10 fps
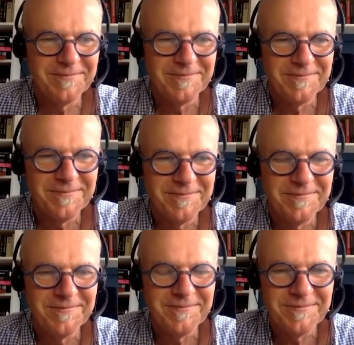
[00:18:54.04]

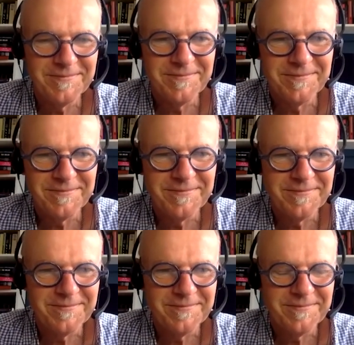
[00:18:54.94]

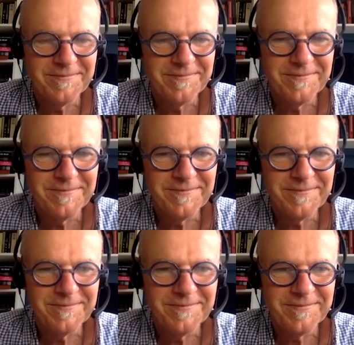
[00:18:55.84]

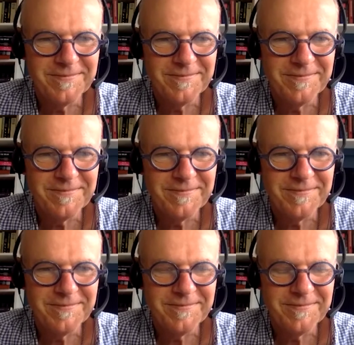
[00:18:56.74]

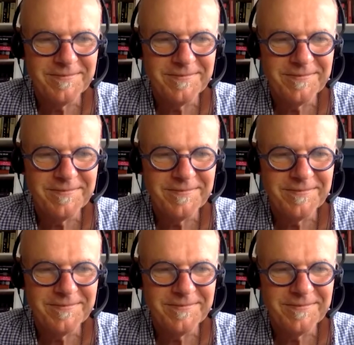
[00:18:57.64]
The person shown says nothing.